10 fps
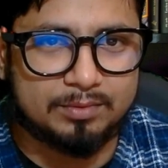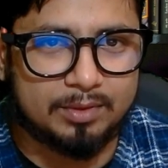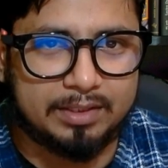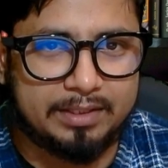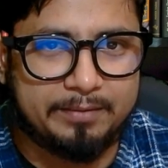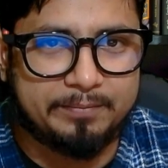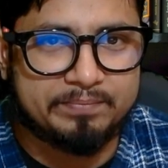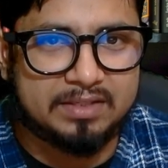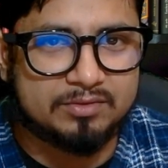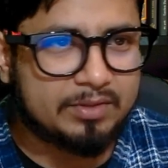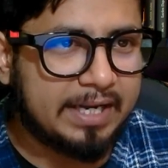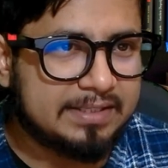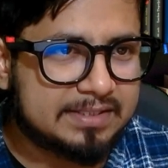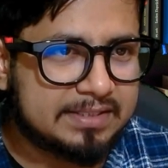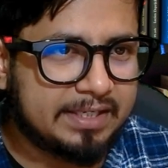only
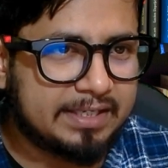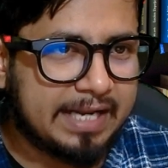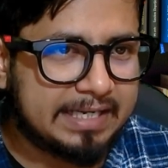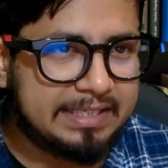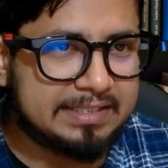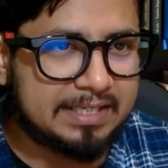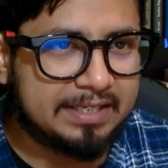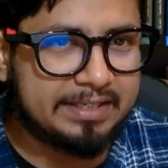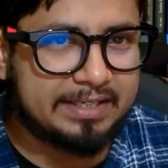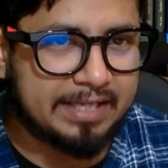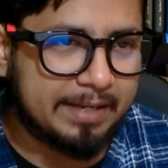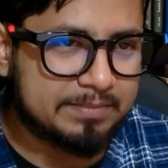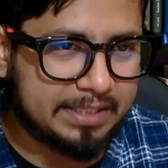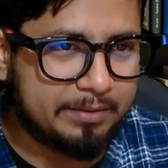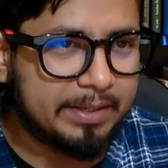thrice think at least 100
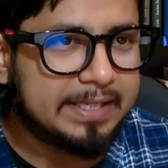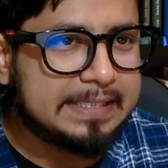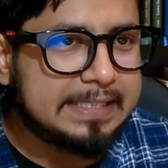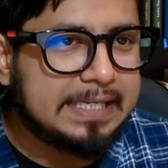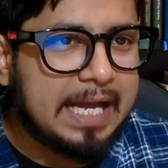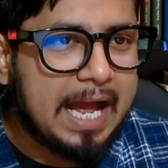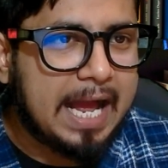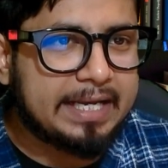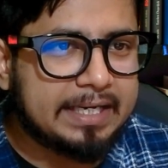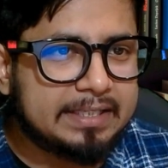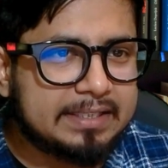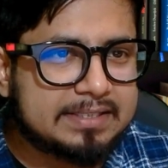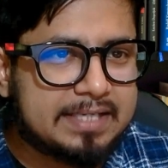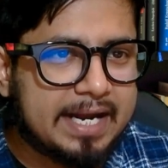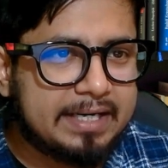times anyway I can
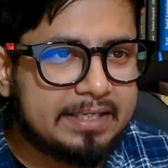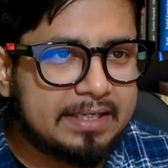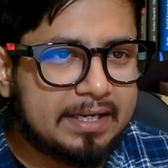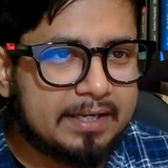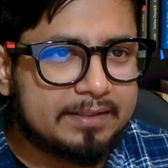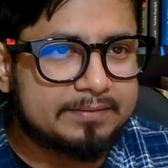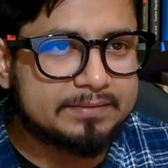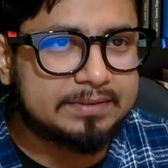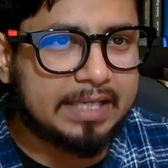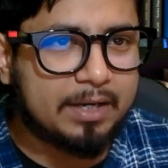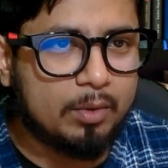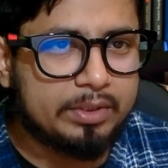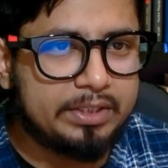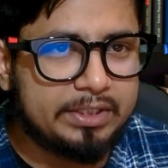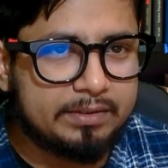understand uh, the
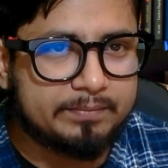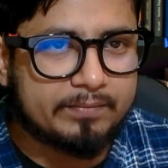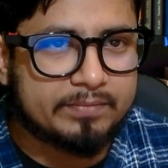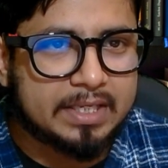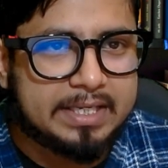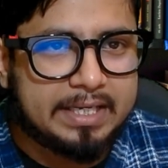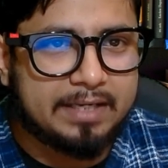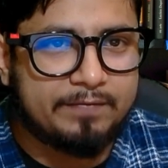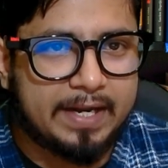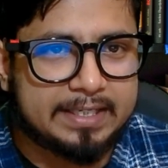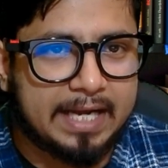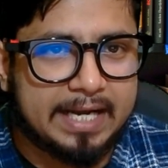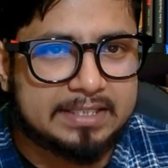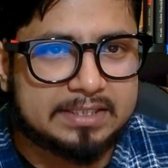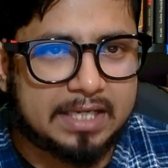agony. In fact,
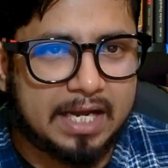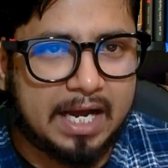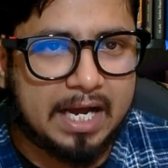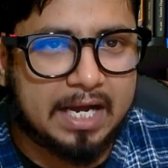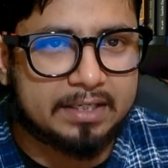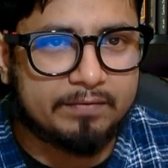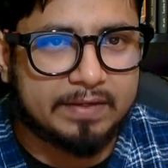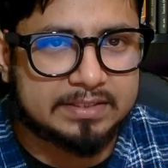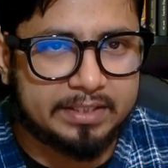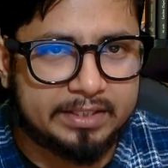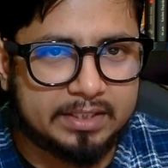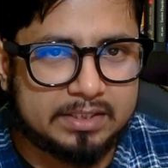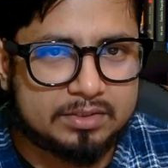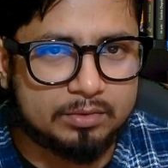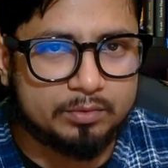guides are
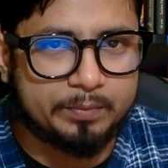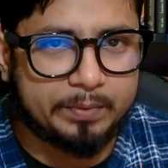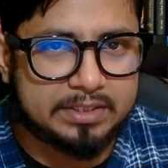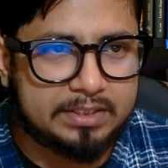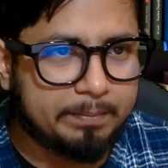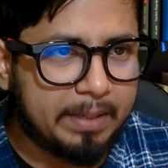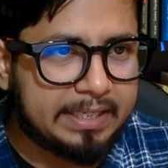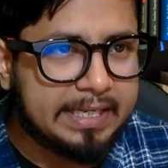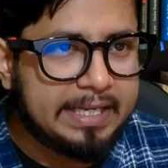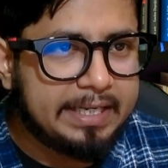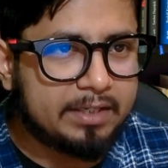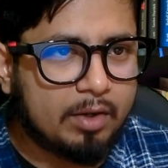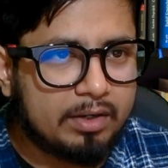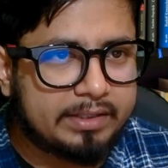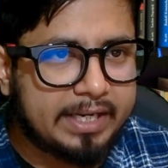facilitators to do PhD, but in
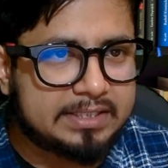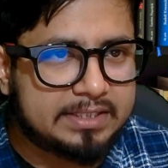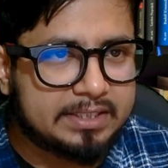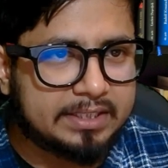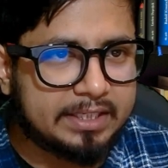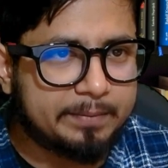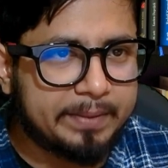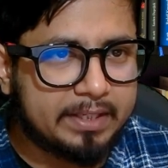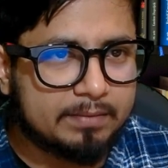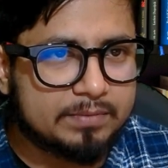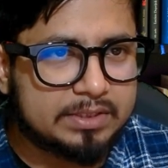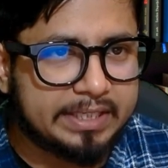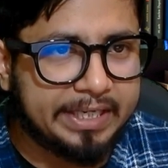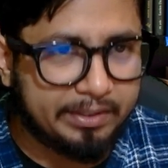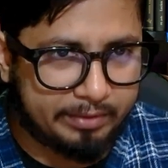contrast, it becomes
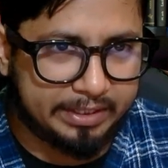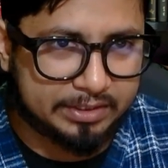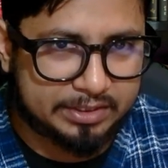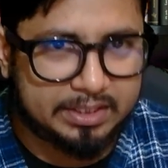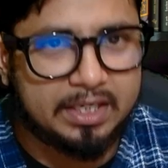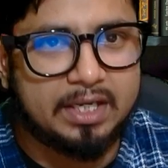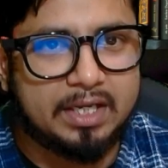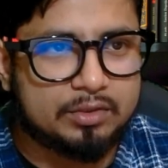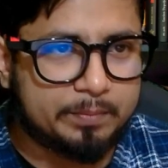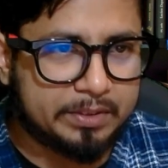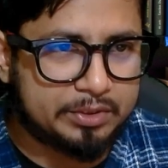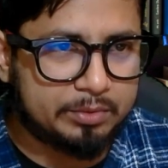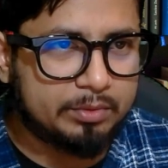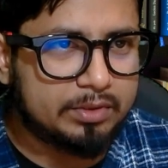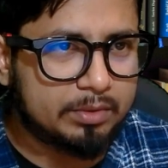hindrance to
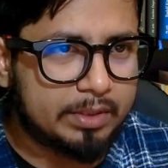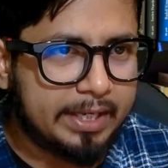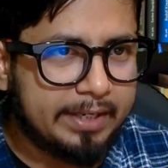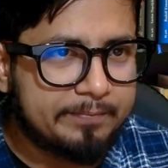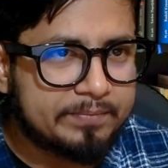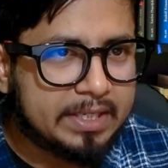pursuit. Okay,